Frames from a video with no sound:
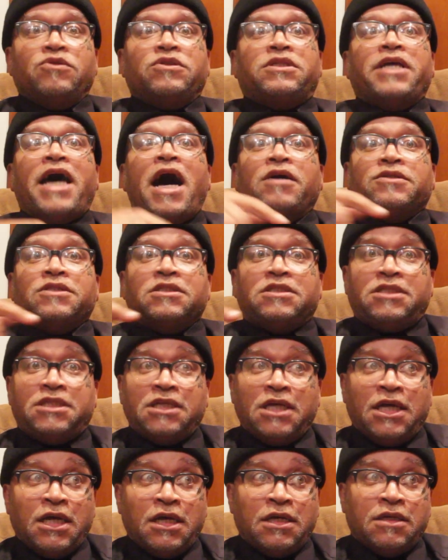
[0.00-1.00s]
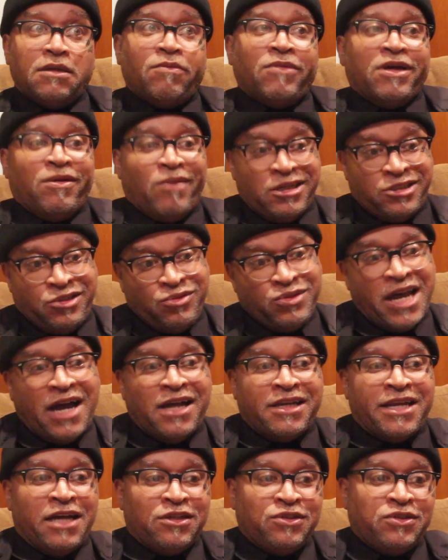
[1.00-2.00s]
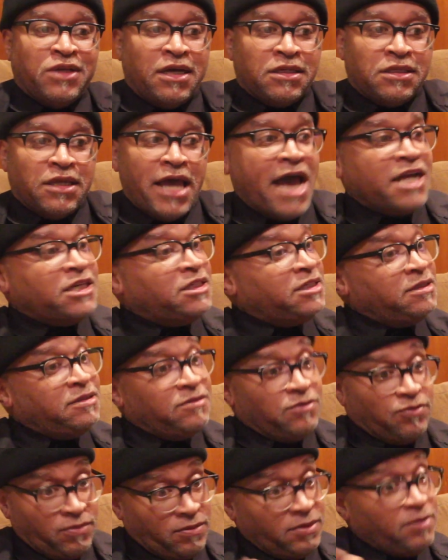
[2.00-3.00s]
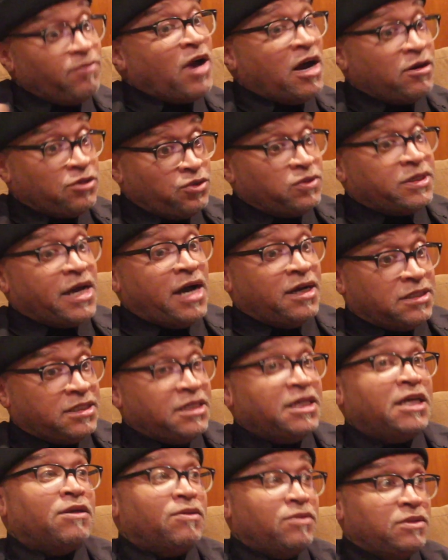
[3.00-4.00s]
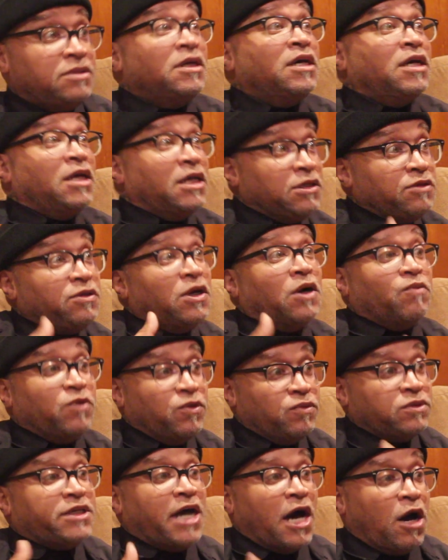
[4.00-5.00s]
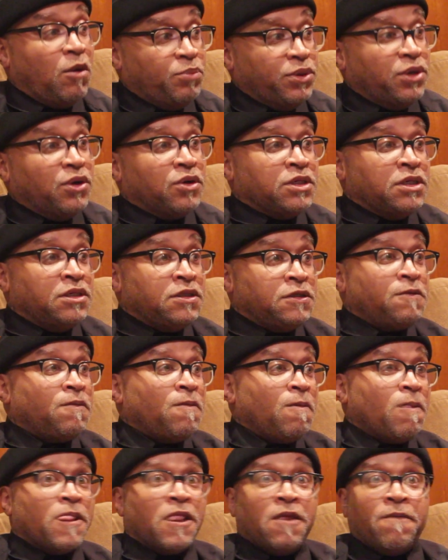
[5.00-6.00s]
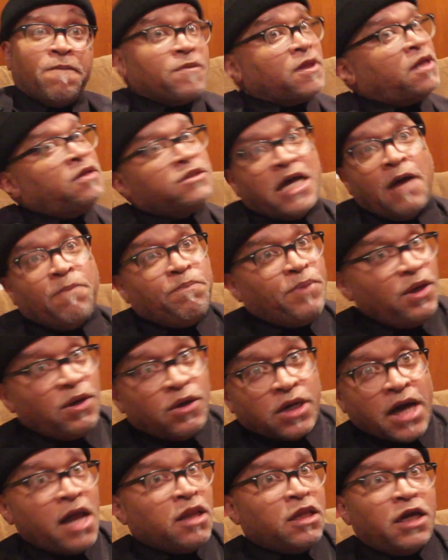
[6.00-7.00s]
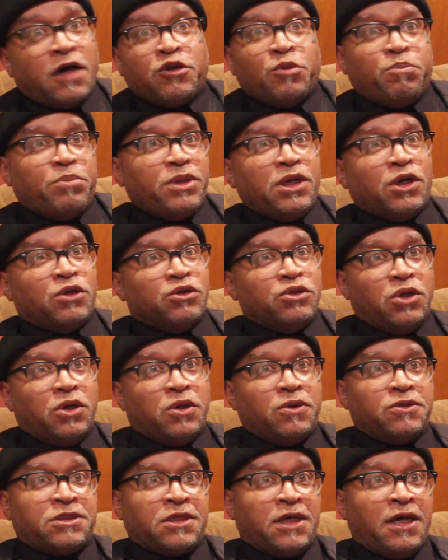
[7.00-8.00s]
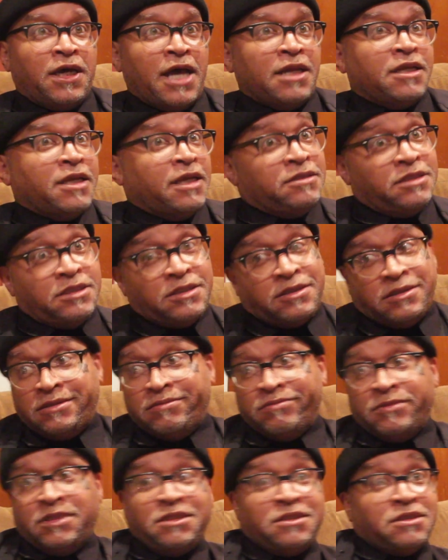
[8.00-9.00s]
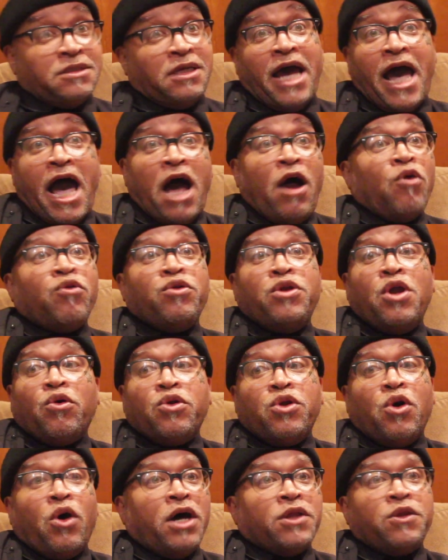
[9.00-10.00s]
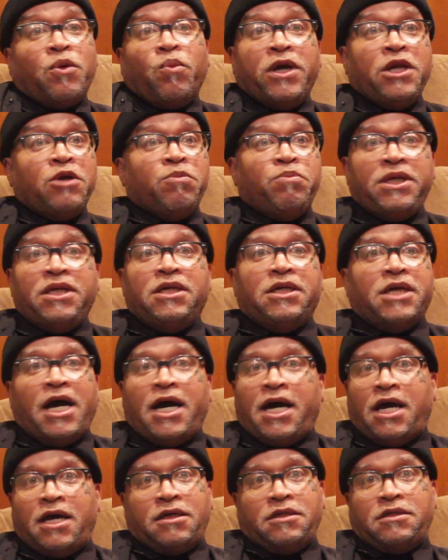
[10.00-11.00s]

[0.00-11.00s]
2010, but about 2010, you know, we was out building. Cause I build, I love to build, you know what I'm saying? I don't know no other way to be, God.